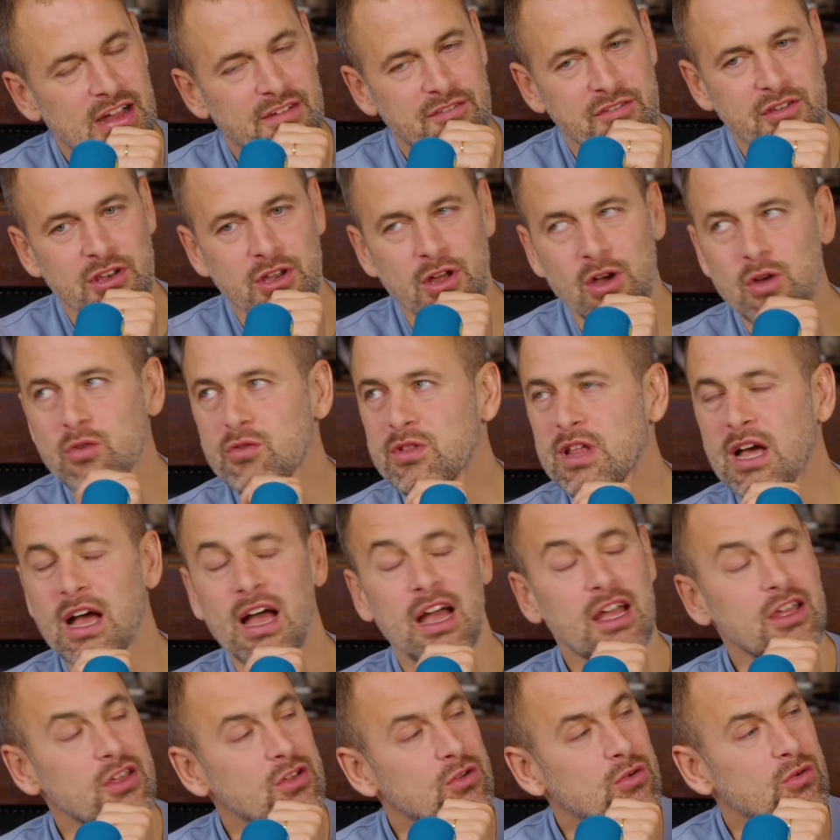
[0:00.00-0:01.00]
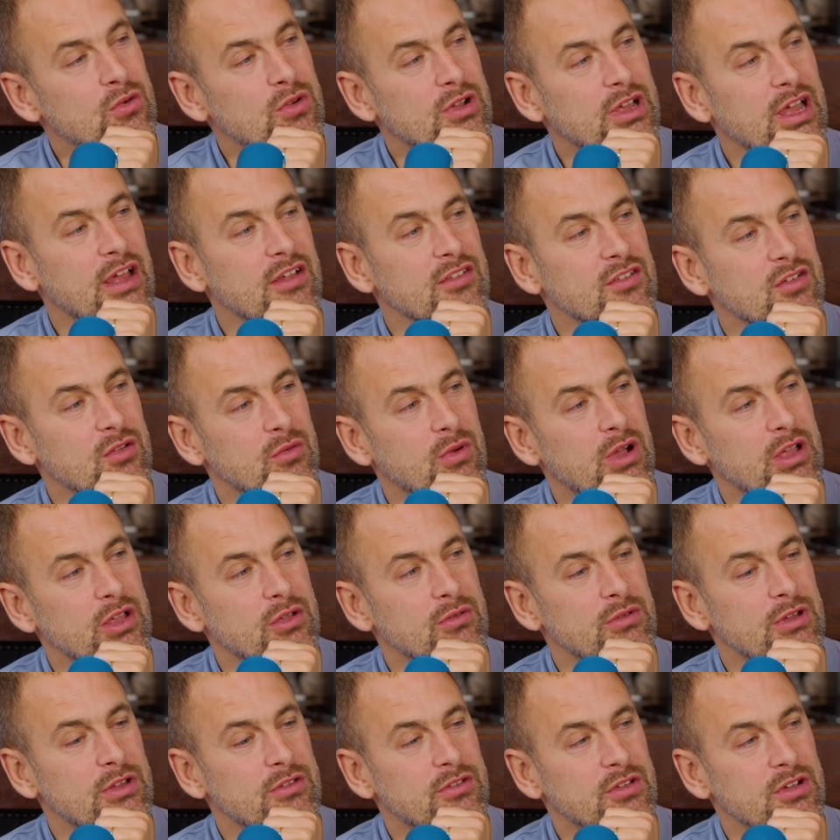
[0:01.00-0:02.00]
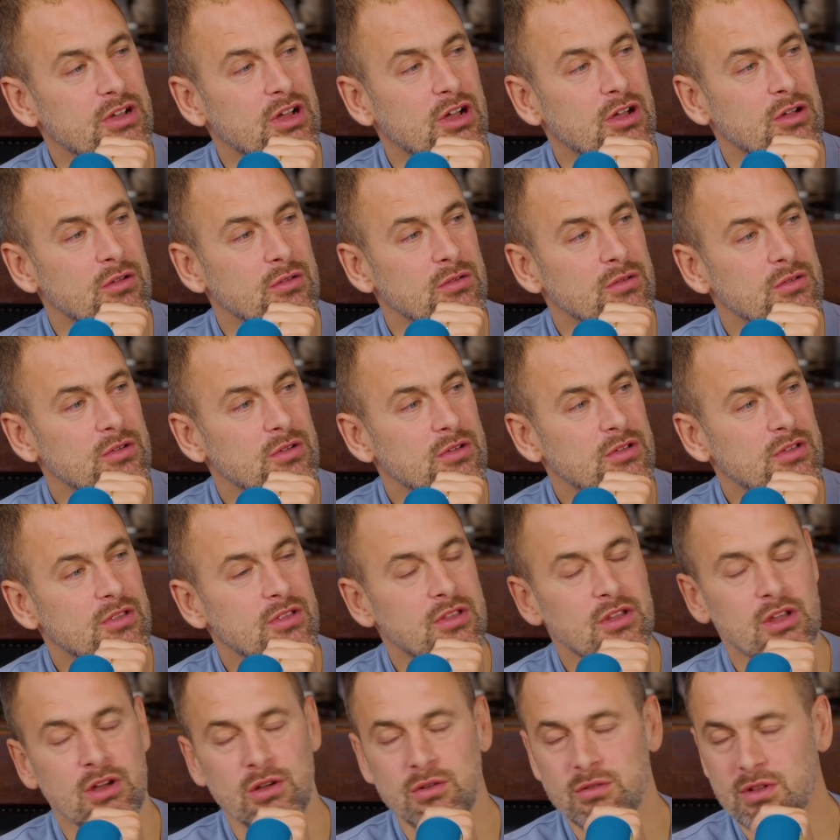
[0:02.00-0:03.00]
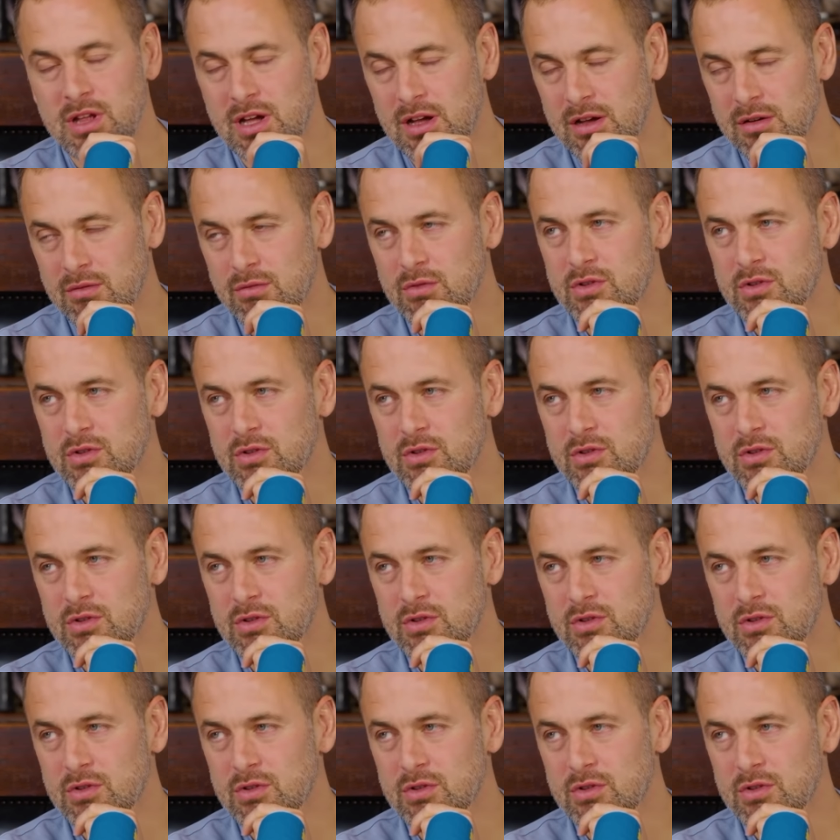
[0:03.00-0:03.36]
have oh. no doubt you'll get to where you need to go. No, no doubt. Yeah.